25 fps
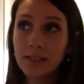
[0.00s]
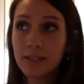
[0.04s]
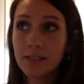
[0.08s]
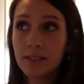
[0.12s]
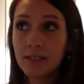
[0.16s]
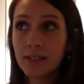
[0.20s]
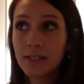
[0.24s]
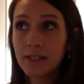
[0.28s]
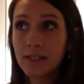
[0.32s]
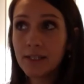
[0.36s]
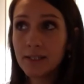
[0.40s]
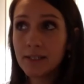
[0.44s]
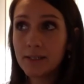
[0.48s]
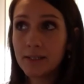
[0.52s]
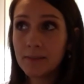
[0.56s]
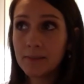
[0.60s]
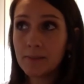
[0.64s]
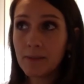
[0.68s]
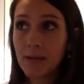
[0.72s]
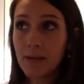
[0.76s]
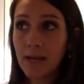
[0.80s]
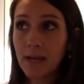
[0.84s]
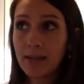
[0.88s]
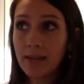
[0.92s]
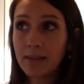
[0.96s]

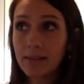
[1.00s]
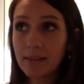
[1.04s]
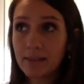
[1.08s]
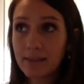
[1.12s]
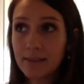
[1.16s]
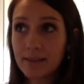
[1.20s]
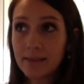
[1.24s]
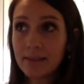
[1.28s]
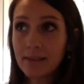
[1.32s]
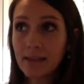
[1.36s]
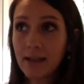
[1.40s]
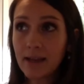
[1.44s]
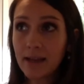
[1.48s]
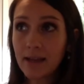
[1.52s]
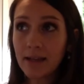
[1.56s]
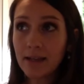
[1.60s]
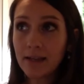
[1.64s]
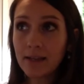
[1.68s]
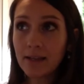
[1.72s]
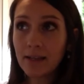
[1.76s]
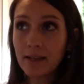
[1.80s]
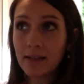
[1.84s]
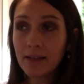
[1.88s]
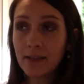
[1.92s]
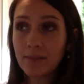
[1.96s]
I think
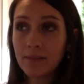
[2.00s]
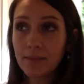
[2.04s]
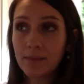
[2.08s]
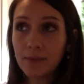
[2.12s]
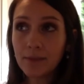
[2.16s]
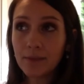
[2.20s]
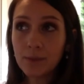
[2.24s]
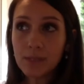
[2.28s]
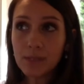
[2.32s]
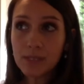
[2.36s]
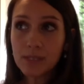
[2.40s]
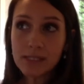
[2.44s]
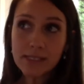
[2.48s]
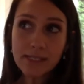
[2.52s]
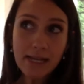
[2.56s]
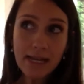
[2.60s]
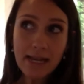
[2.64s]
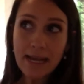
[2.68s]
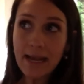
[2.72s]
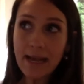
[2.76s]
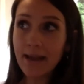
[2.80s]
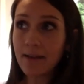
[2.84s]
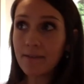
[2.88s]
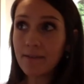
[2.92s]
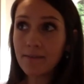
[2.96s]
that if you didn't
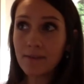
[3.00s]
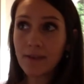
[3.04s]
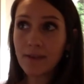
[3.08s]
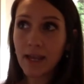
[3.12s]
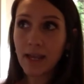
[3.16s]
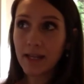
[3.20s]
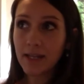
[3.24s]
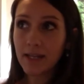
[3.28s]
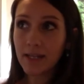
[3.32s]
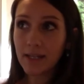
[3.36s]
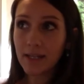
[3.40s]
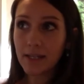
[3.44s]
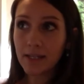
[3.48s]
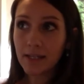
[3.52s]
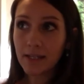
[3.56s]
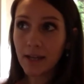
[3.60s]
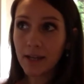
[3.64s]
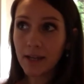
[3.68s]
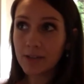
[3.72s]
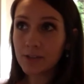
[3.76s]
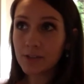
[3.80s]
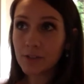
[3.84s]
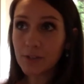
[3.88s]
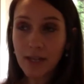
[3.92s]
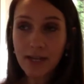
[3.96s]
have any
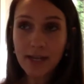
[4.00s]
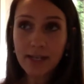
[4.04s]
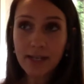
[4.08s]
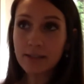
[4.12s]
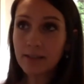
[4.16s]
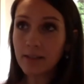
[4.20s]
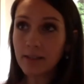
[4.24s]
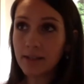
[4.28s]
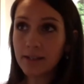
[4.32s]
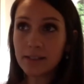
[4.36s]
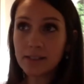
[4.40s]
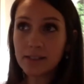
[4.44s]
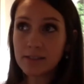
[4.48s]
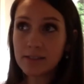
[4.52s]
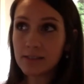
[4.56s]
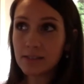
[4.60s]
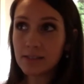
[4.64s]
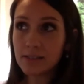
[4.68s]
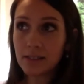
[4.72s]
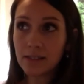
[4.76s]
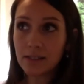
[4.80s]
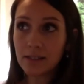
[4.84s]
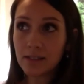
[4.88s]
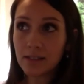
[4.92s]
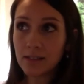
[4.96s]
underlying lung
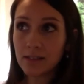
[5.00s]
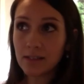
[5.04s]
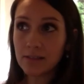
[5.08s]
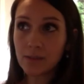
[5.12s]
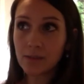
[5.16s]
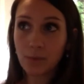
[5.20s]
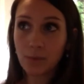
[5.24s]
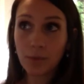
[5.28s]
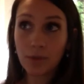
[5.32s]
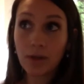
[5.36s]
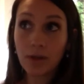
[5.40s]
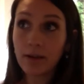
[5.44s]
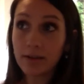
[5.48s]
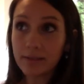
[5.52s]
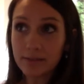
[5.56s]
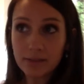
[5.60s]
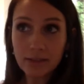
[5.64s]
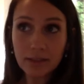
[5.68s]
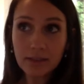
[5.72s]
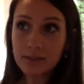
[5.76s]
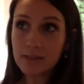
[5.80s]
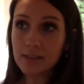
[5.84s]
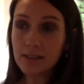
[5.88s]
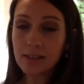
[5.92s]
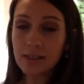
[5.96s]
disease or heart
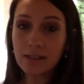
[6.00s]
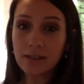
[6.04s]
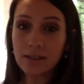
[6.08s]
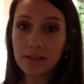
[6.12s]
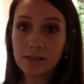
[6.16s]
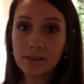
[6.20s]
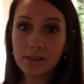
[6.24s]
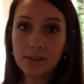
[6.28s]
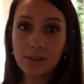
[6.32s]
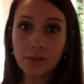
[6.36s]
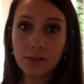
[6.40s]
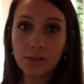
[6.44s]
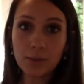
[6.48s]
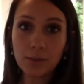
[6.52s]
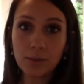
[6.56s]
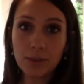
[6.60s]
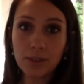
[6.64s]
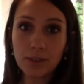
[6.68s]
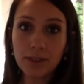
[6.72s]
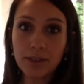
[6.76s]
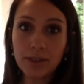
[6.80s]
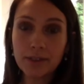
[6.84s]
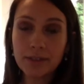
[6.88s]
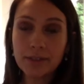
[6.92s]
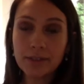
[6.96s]
disease, you
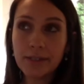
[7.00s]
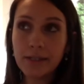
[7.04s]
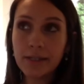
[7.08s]
were